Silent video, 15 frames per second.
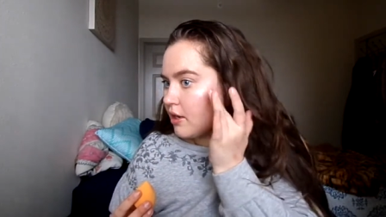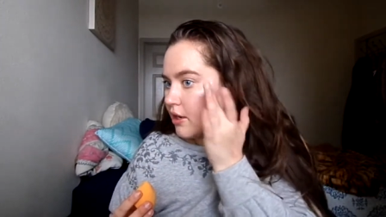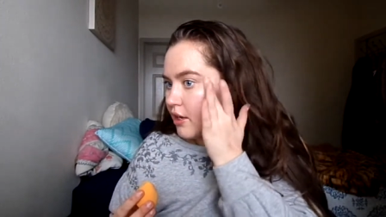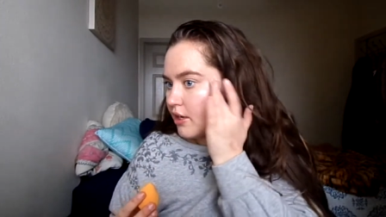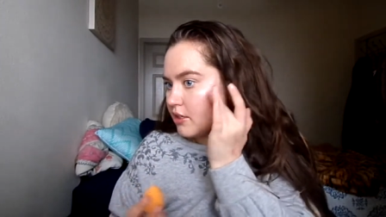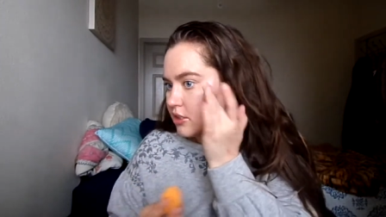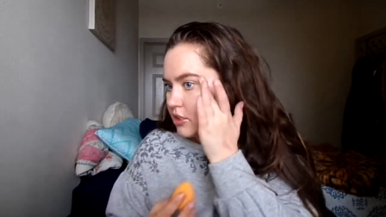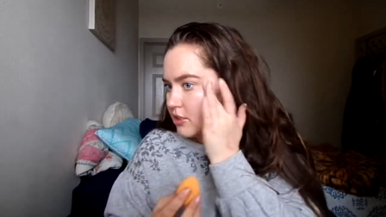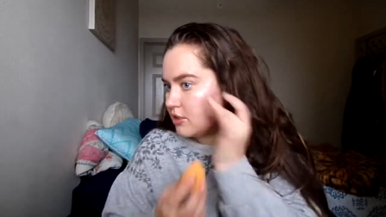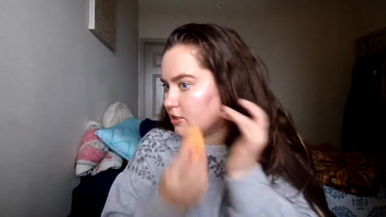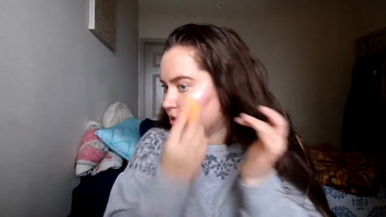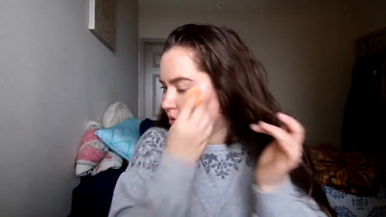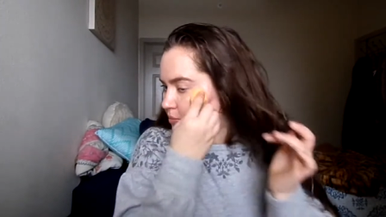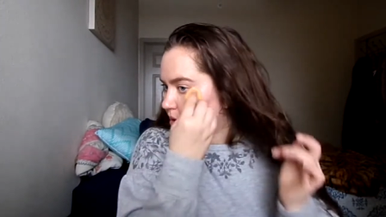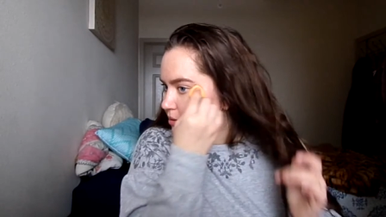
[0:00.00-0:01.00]

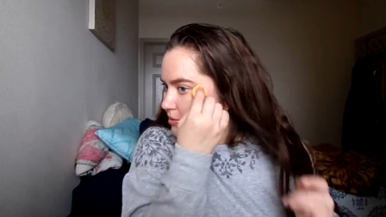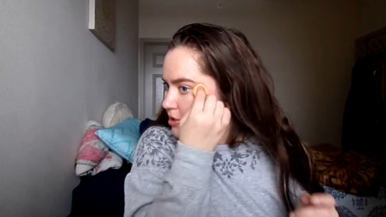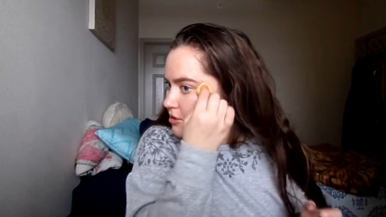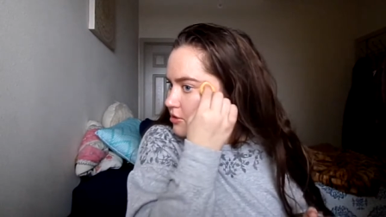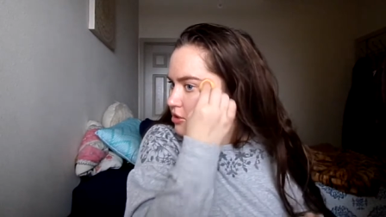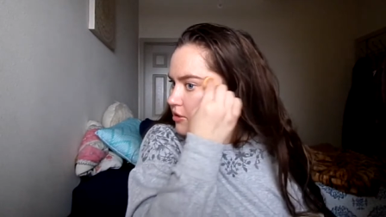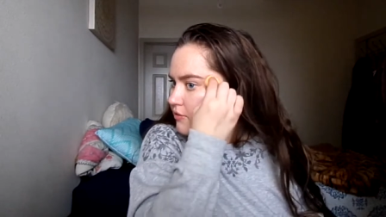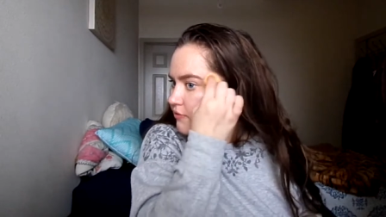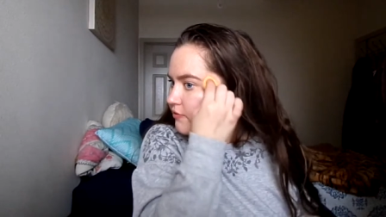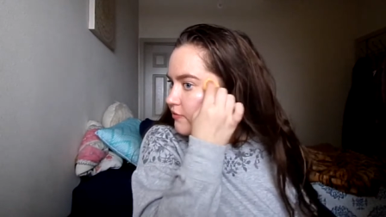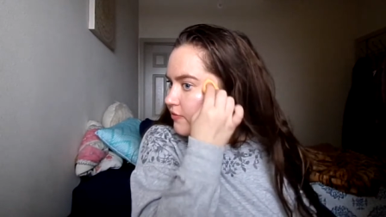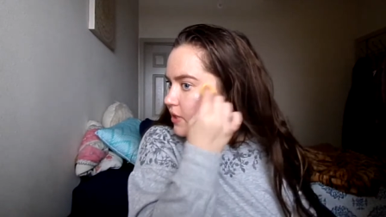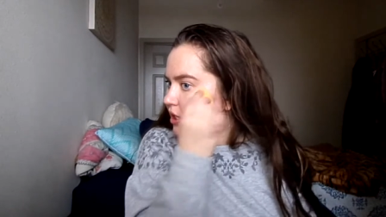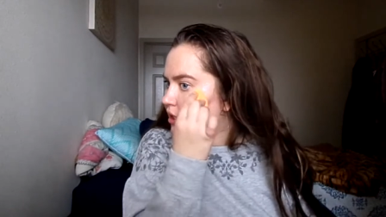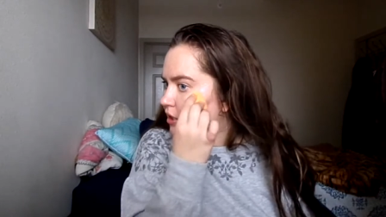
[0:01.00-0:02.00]
Actually, maybe use your
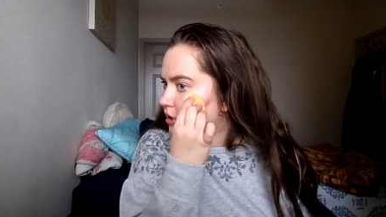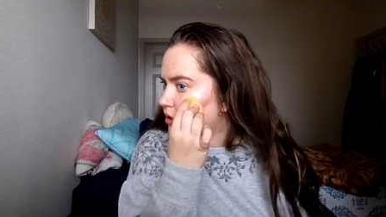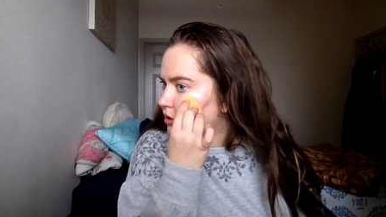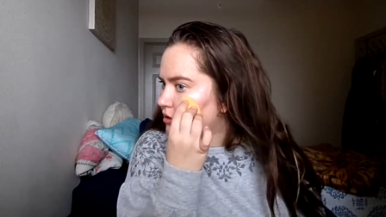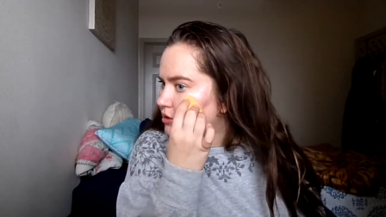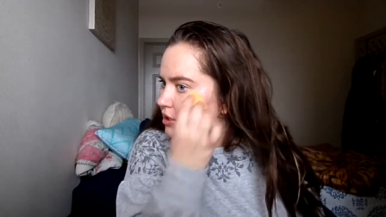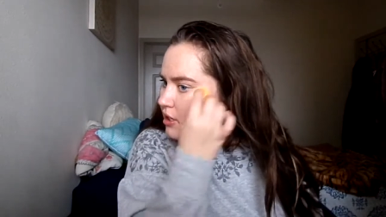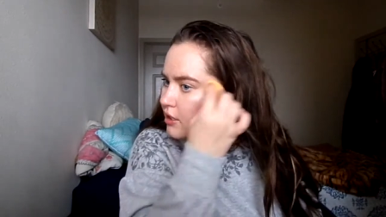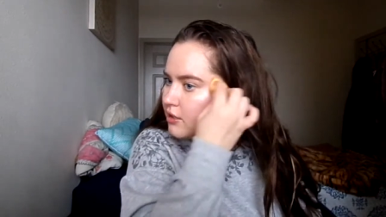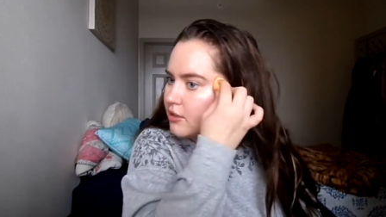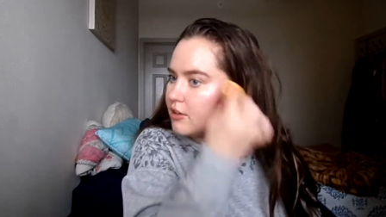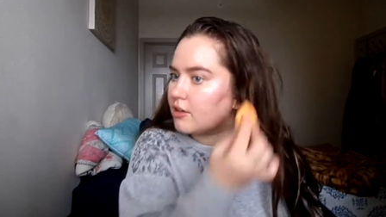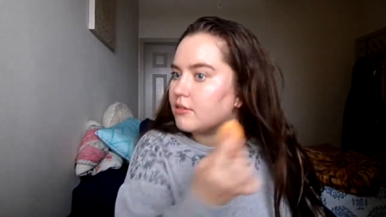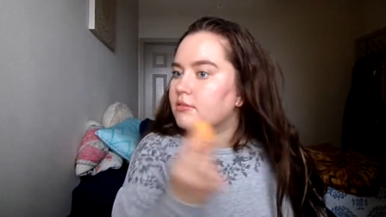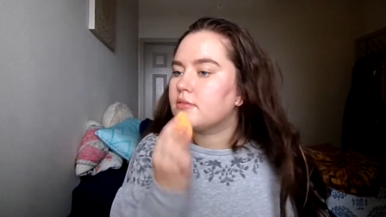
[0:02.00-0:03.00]
finger, I don't know.